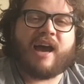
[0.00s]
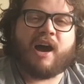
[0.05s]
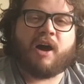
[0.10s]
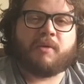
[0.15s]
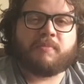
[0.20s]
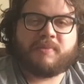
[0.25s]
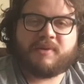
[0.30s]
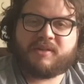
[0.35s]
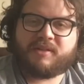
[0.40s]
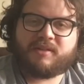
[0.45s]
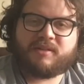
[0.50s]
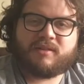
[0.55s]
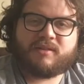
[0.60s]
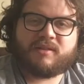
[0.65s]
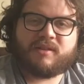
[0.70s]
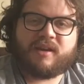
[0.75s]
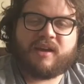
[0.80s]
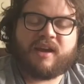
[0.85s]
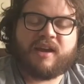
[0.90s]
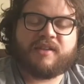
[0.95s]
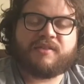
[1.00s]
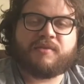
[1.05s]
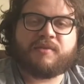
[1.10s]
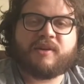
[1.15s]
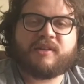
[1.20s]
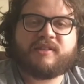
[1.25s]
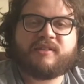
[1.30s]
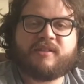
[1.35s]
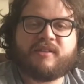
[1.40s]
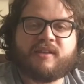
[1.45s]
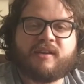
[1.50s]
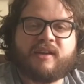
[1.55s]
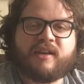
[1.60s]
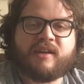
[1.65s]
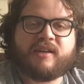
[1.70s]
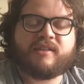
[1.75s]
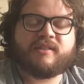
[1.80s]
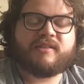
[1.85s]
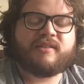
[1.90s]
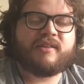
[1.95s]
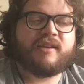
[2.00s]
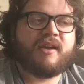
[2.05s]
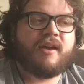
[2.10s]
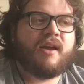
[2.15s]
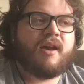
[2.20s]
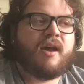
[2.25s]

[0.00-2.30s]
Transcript: Albus and the rest of the kids.